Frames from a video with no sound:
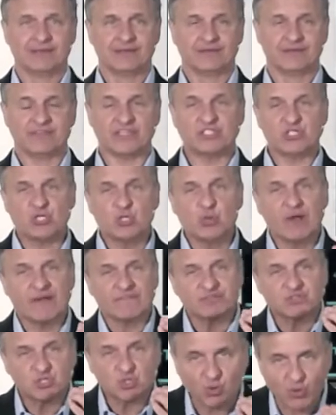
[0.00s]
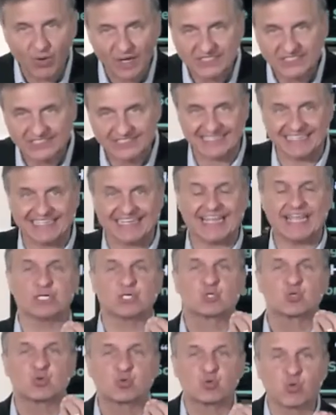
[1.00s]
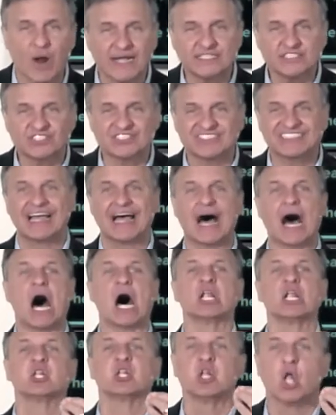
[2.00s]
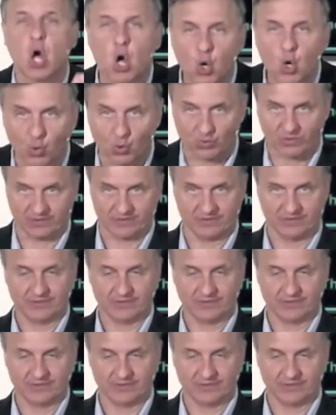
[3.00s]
that you have trusted in Christ alone,